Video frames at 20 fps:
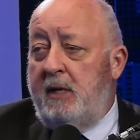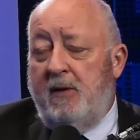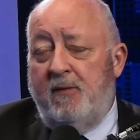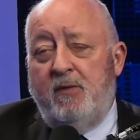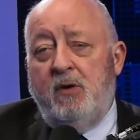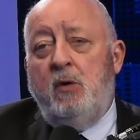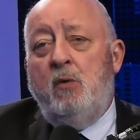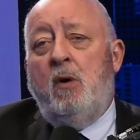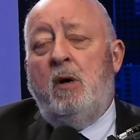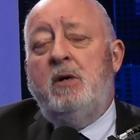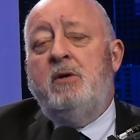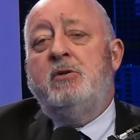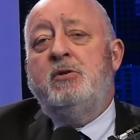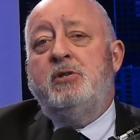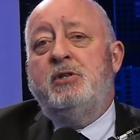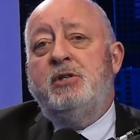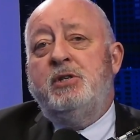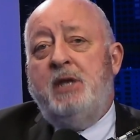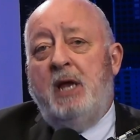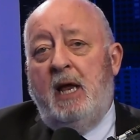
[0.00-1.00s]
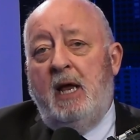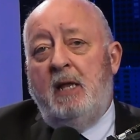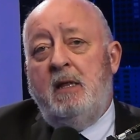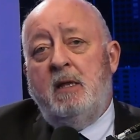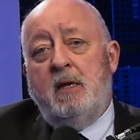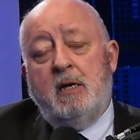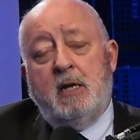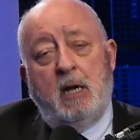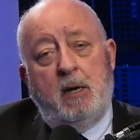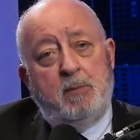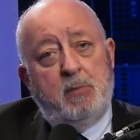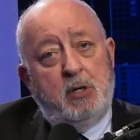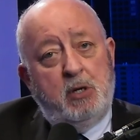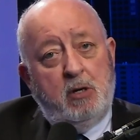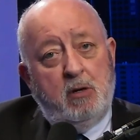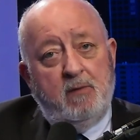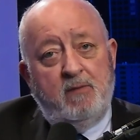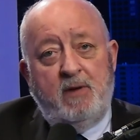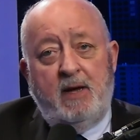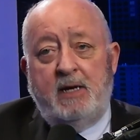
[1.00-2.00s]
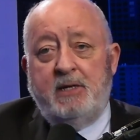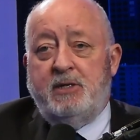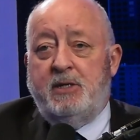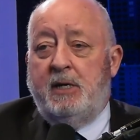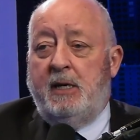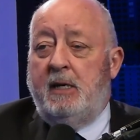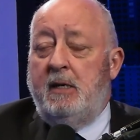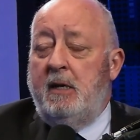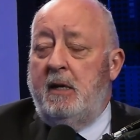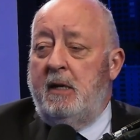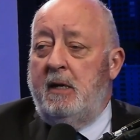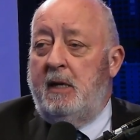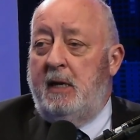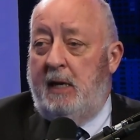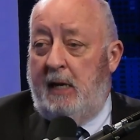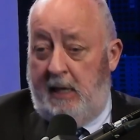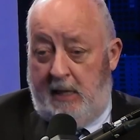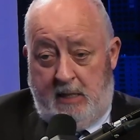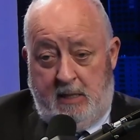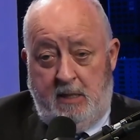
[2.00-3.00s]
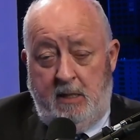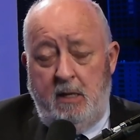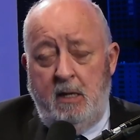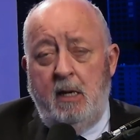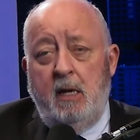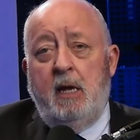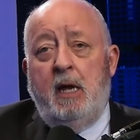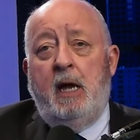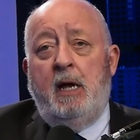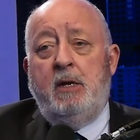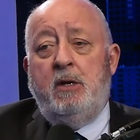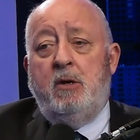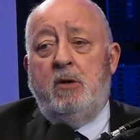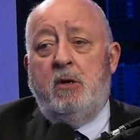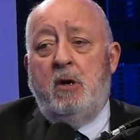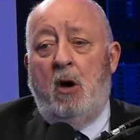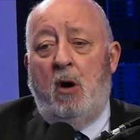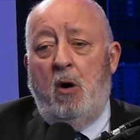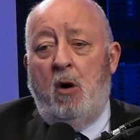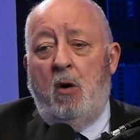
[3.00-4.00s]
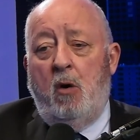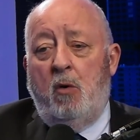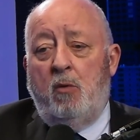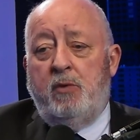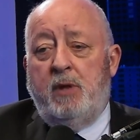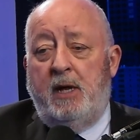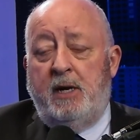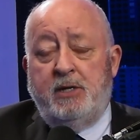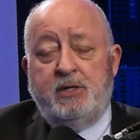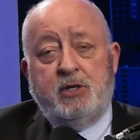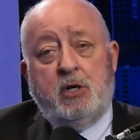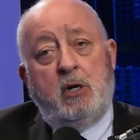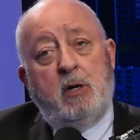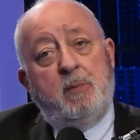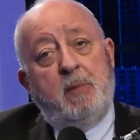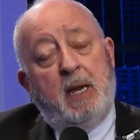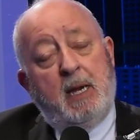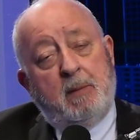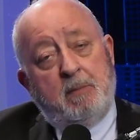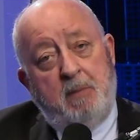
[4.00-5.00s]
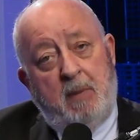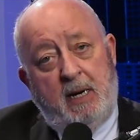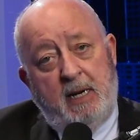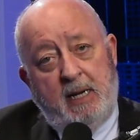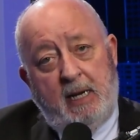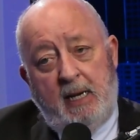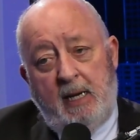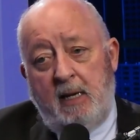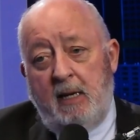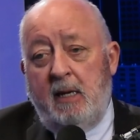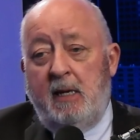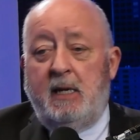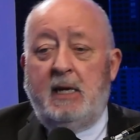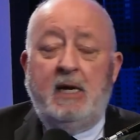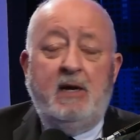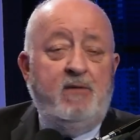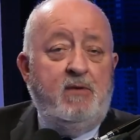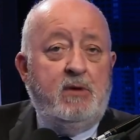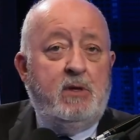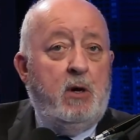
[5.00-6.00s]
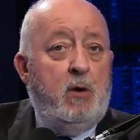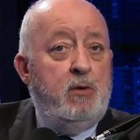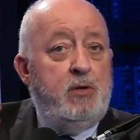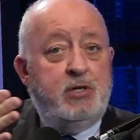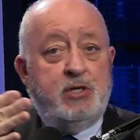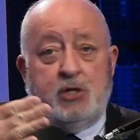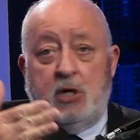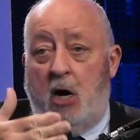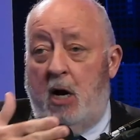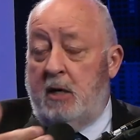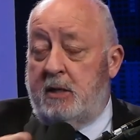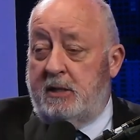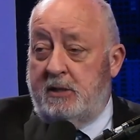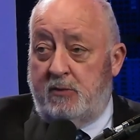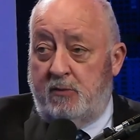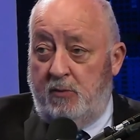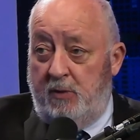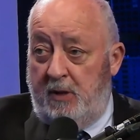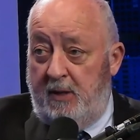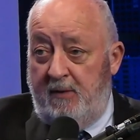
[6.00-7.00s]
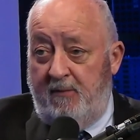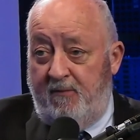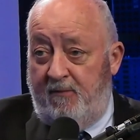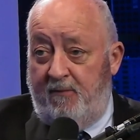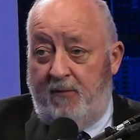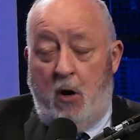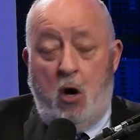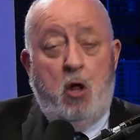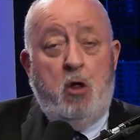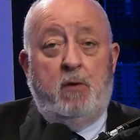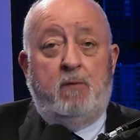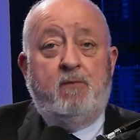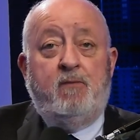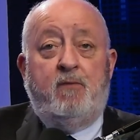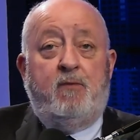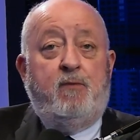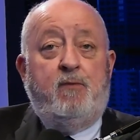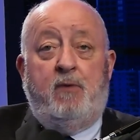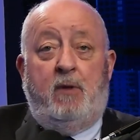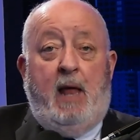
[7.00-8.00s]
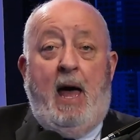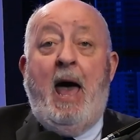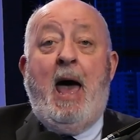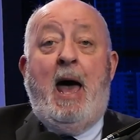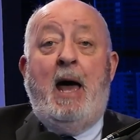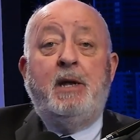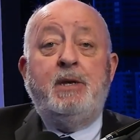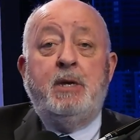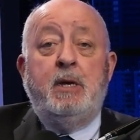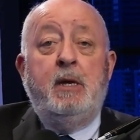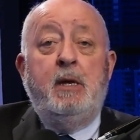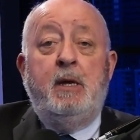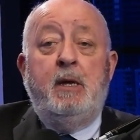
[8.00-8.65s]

If you mm-hmm. understand the company you're investing in, and you know that it's going to make money, even though the stock has really fallen flat.